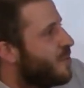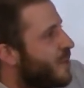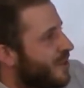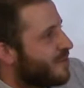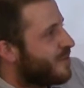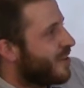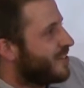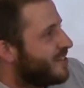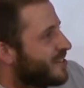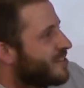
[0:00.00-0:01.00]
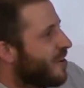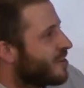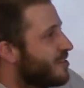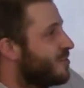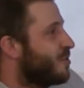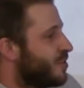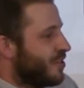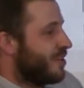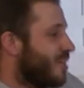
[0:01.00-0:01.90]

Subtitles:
being very destructive, or, you know,